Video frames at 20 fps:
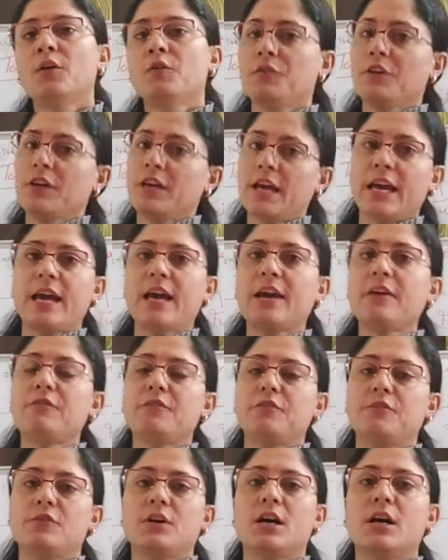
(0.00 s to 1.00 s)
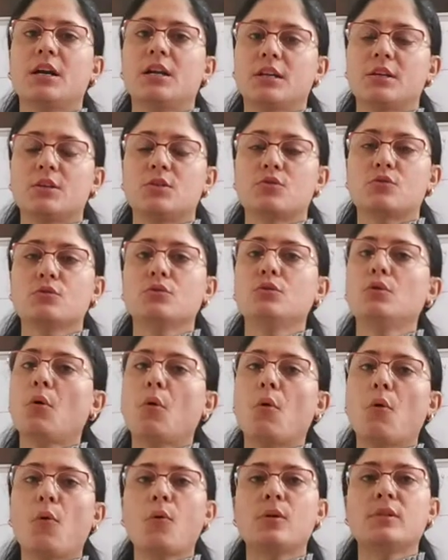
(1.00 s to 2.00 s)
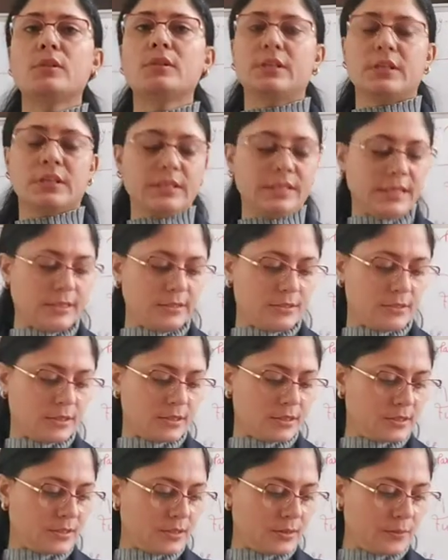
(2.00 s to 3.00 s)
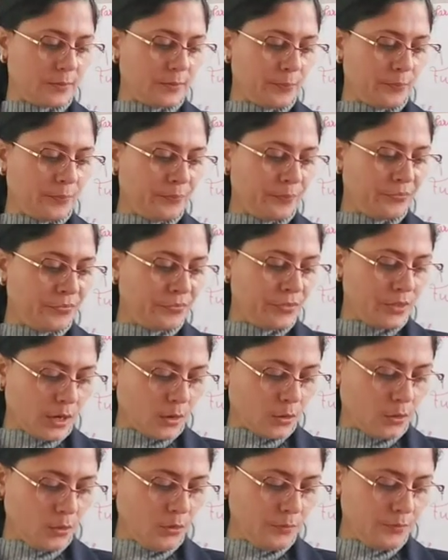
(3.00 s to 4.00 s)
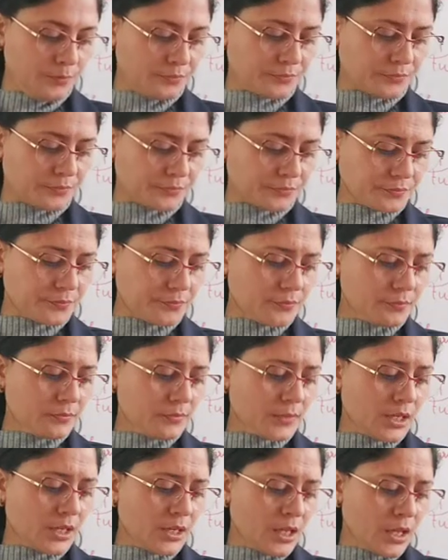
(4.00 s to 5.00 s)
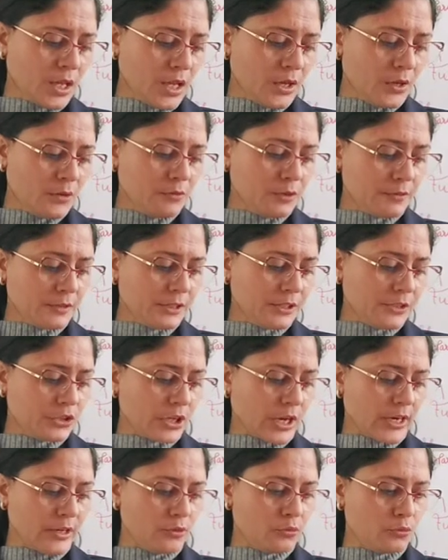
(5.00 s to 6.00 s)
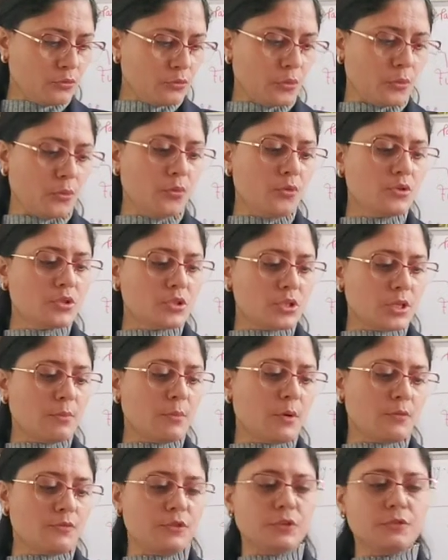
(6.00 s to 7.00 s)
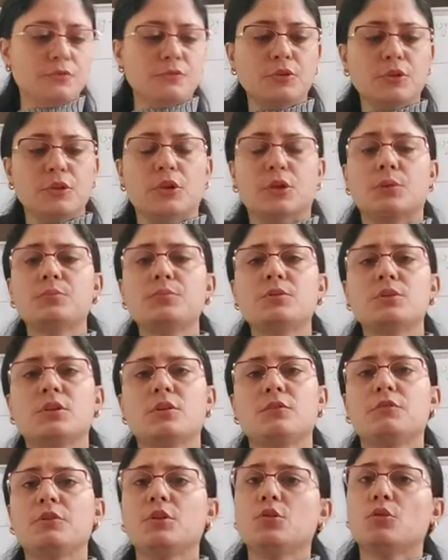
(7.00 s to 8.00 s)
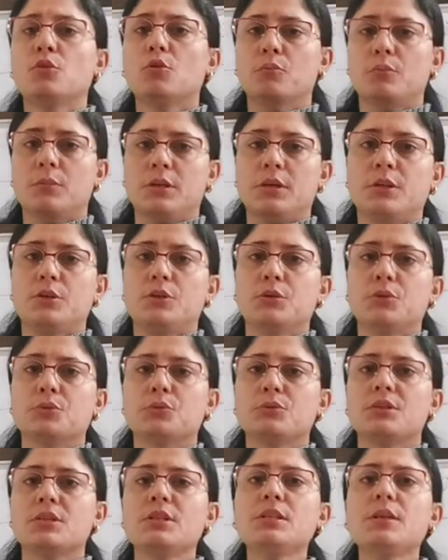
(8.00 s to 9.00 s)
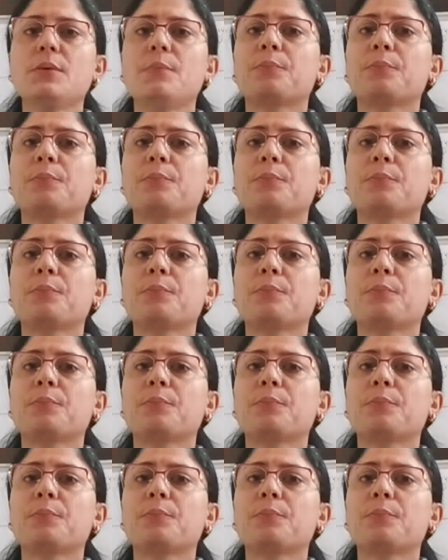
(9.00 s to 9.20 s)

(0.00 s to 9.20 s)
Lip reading: we have understood all three tenses. Now, we will try to know some of the verbs we normally use